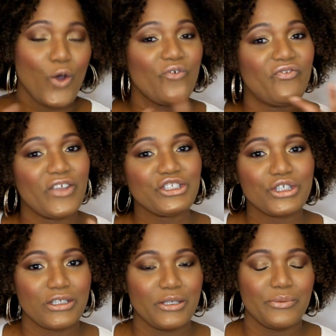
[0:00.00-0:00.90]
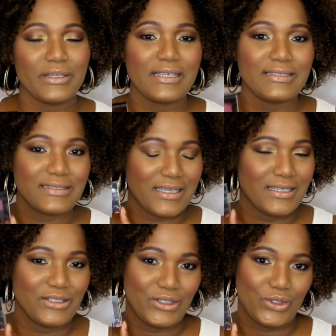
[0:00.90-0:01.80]
officially released
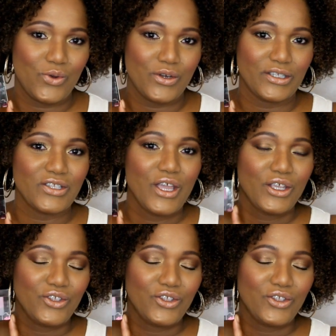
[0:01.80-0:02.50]
in stores,